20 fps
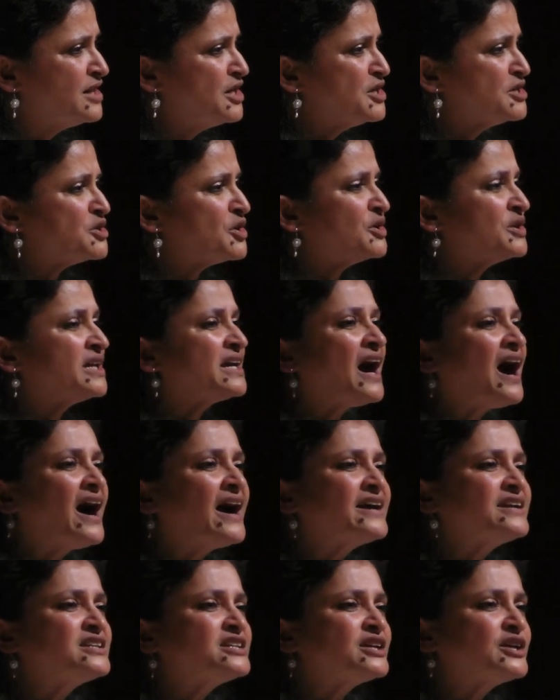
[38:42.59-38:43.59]
So the
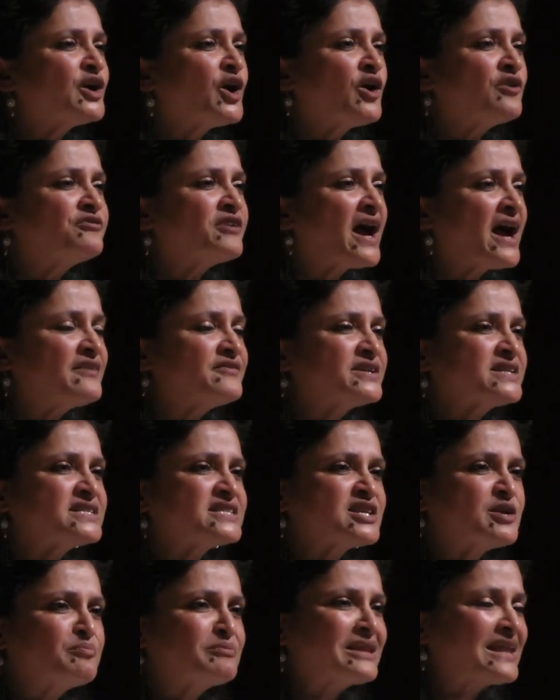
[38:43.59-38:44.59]
idea of having some